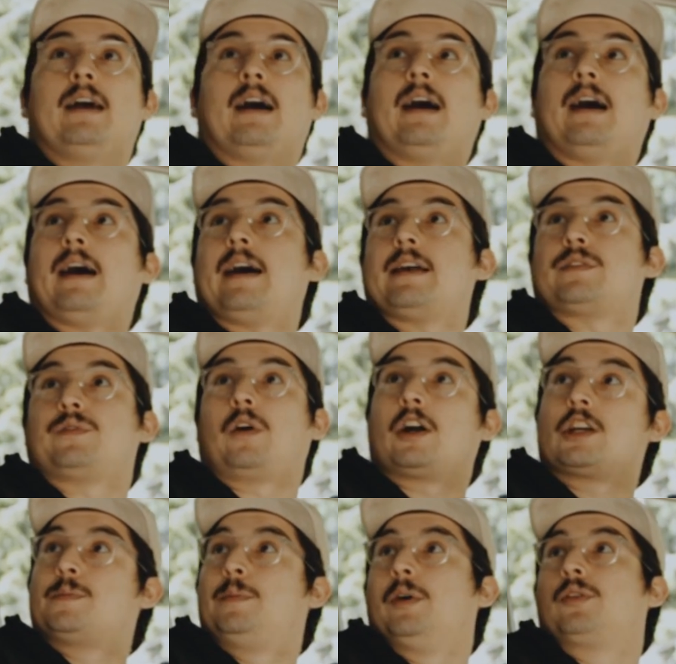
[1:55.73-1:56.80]
As far
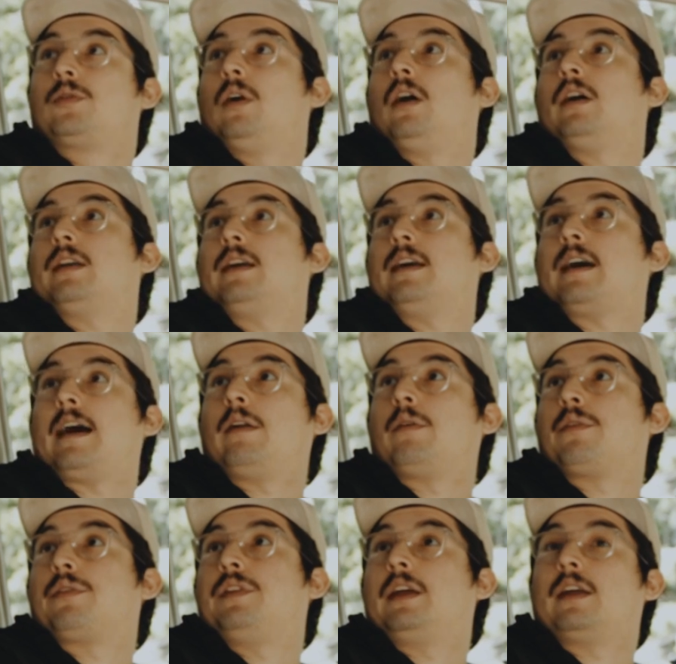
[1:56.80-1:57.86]
as build quality, I
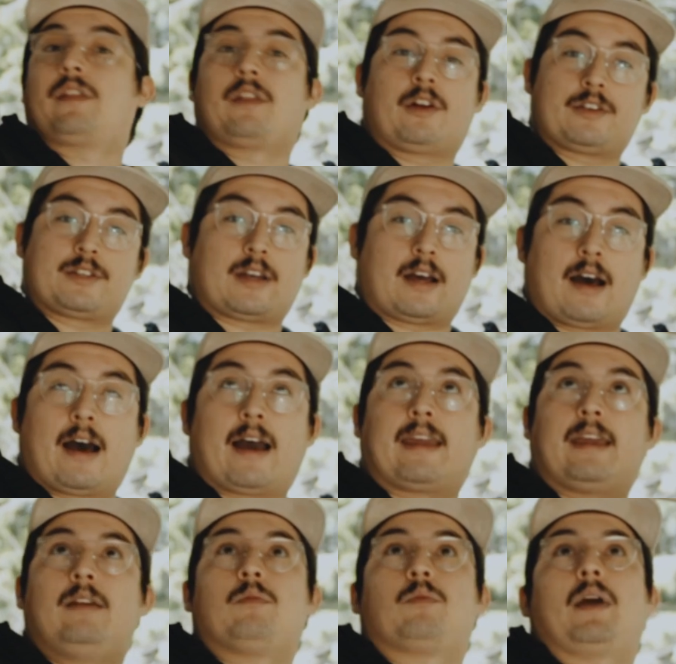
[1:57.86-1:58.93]
don't think I
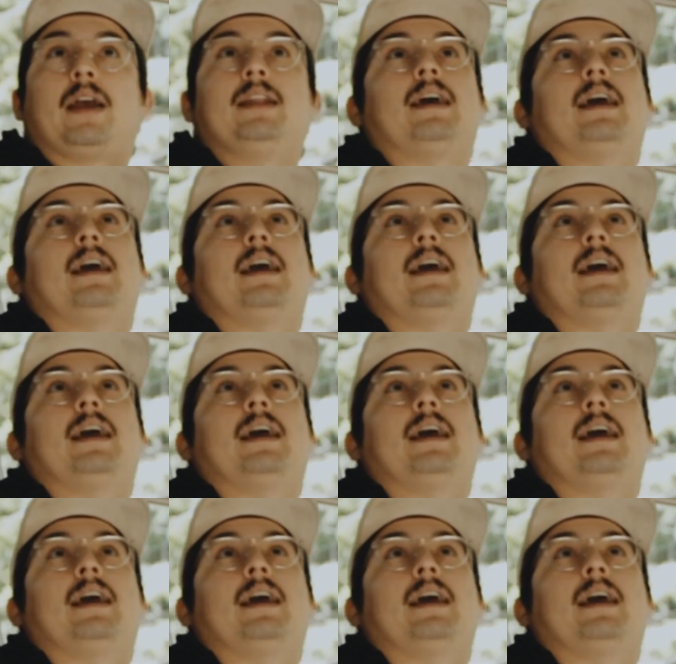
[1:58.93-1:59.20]
can rate it